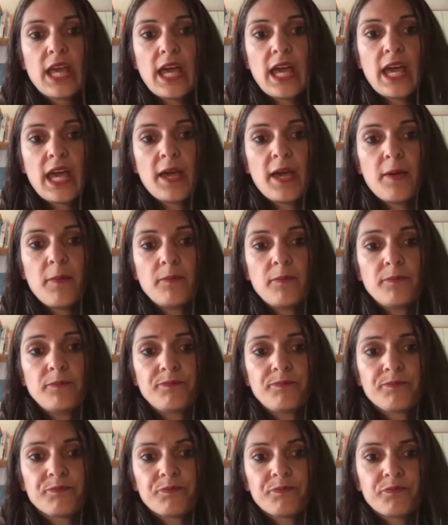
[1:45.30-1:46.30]

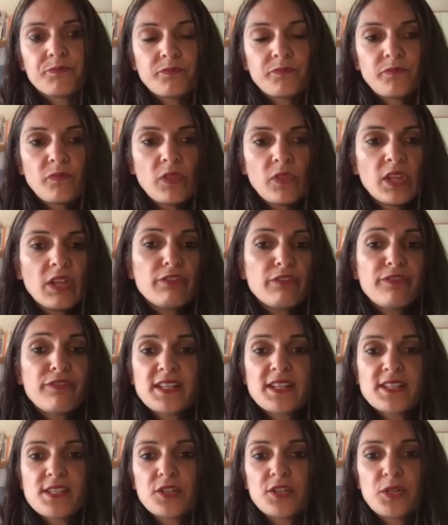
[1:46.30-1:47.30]

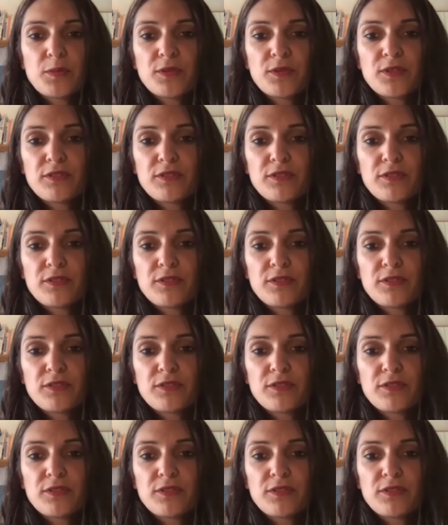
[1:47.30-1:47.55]
Fat-soluble